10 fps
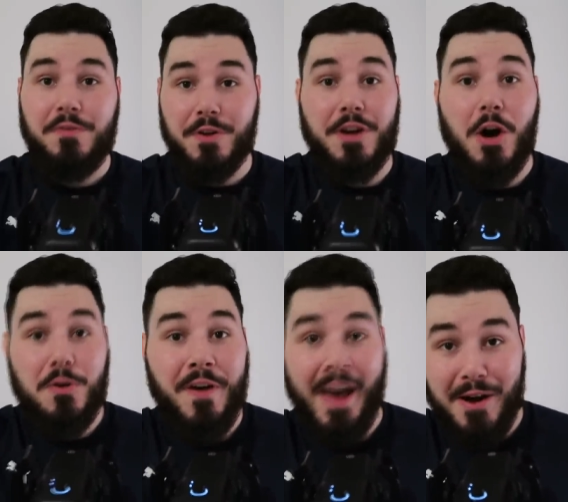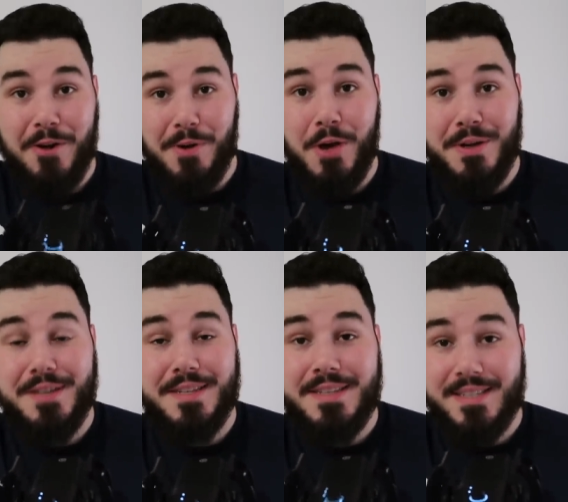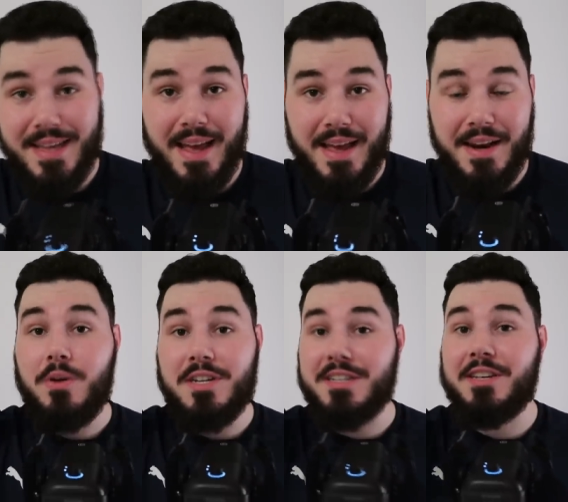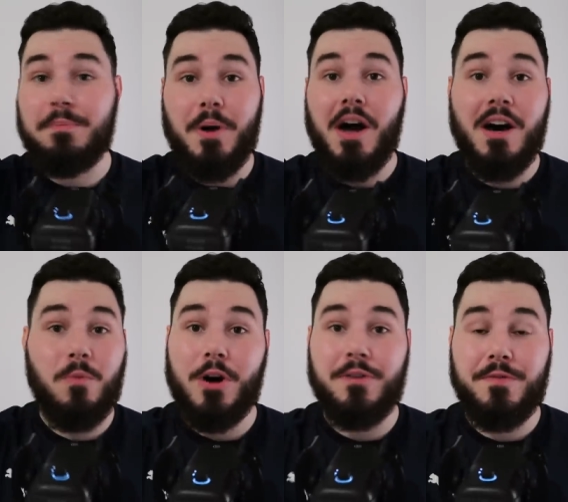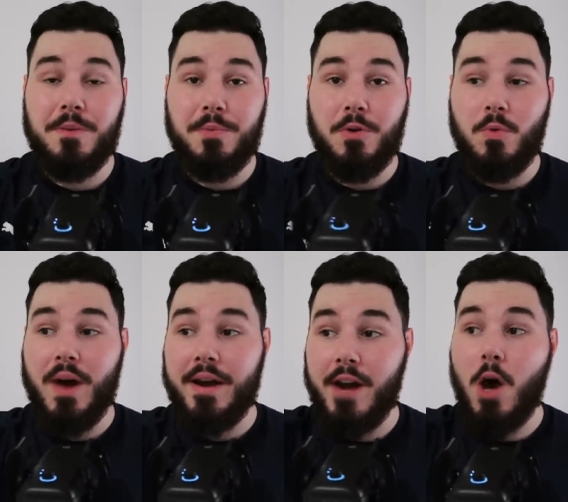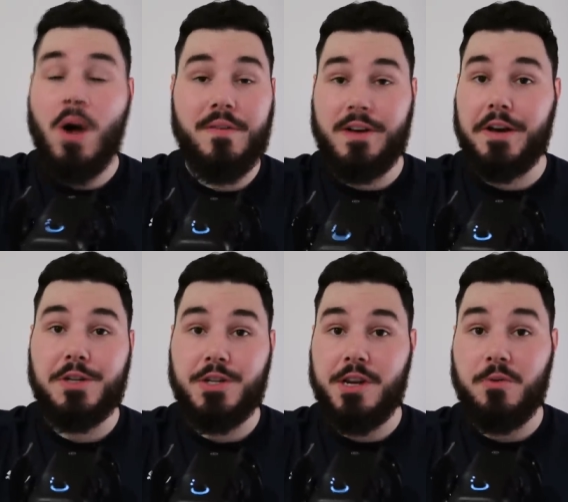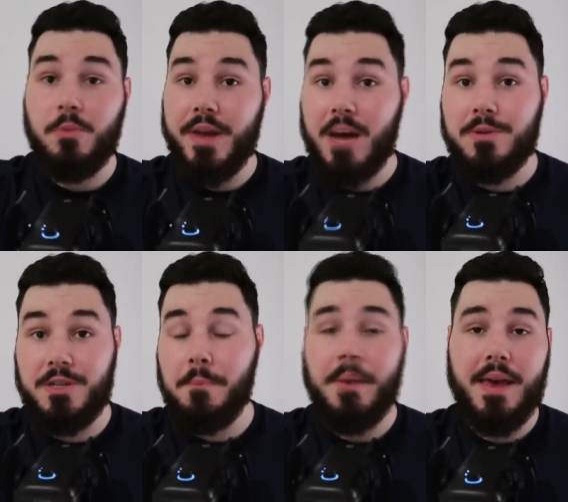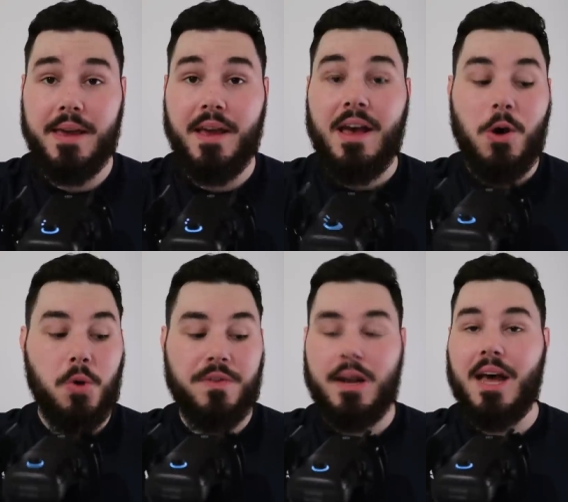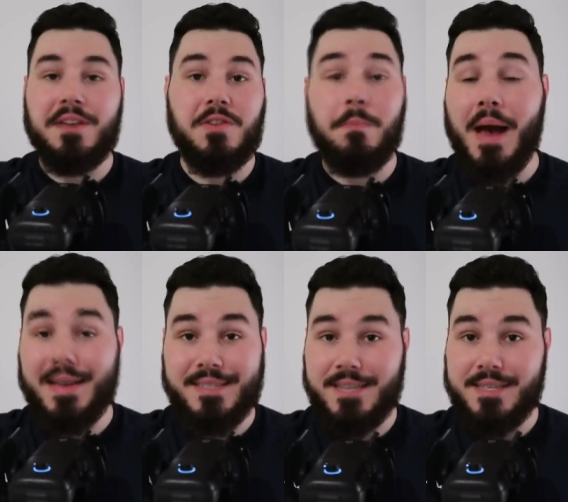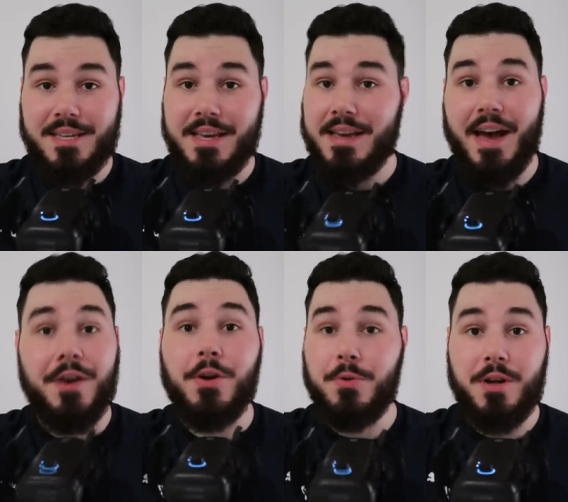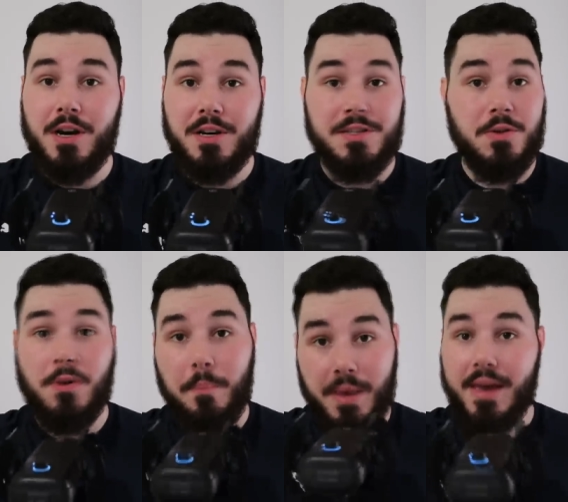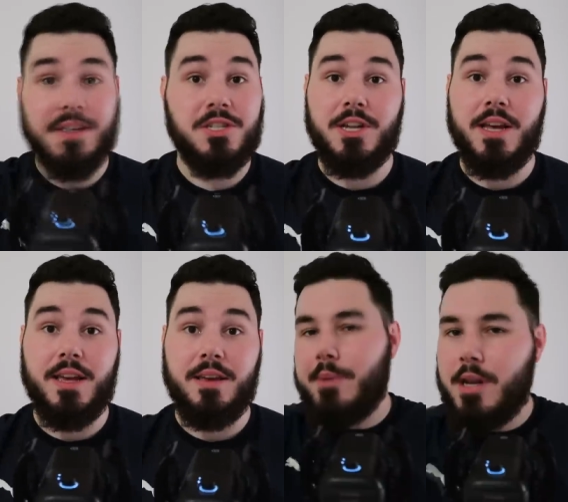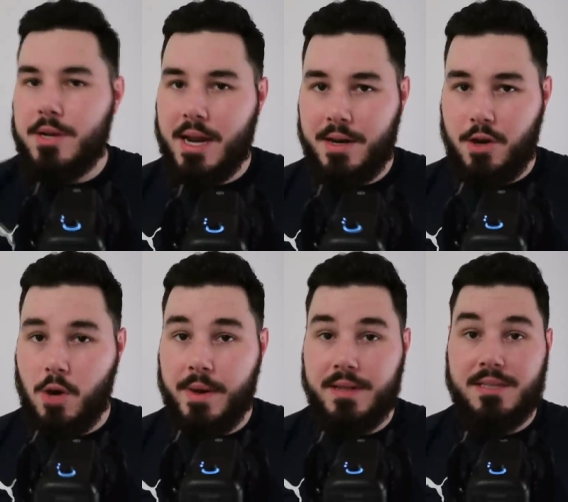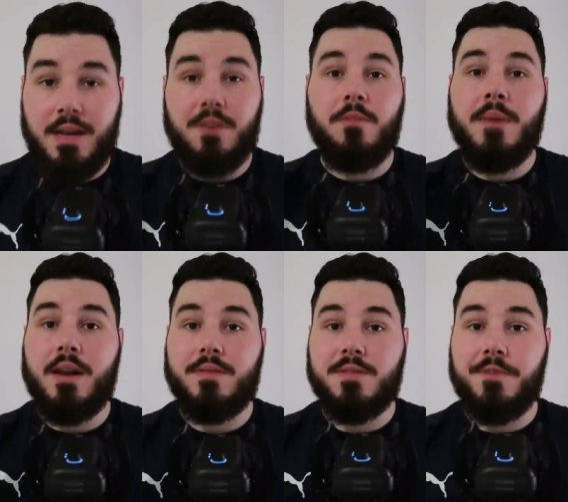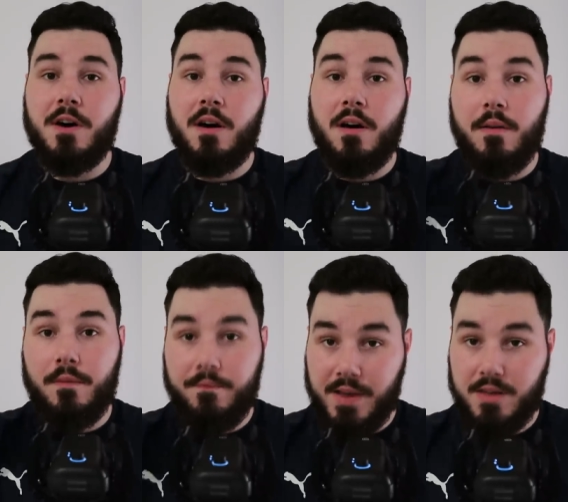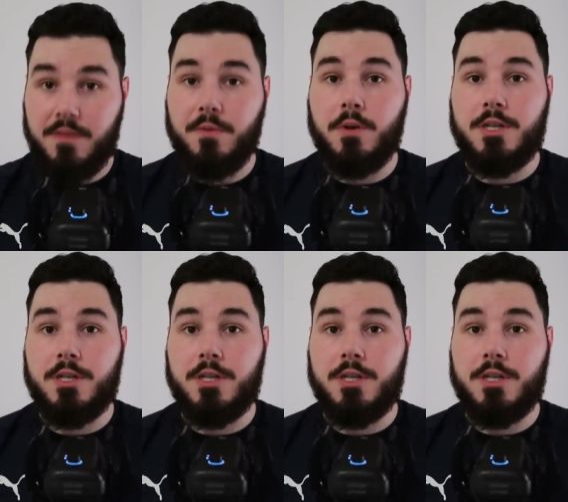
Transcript: for Gulf Arab owners instead, who are just going to buy up world football where no other country will be able to compete with the likes of Man City and Newcastle and PSG. Let me know down in the comments, and if you made it this far, thank you for